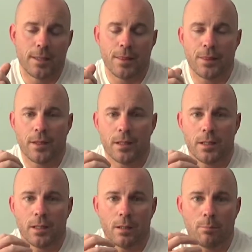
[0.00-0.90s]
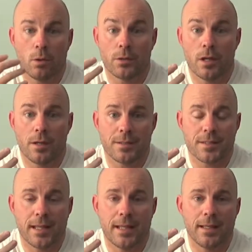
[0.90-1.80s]
the
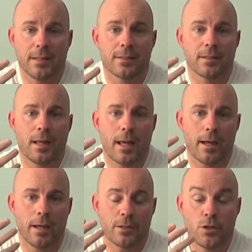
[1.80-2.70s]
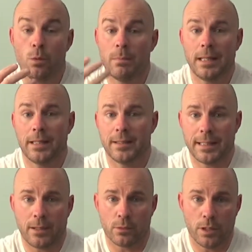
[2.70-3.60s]
podcast hit 2 million
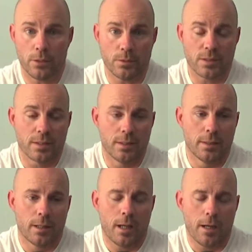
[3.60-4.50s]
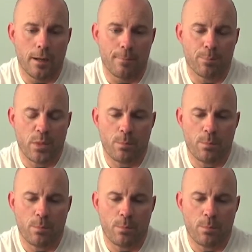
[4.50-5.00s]
downloads. The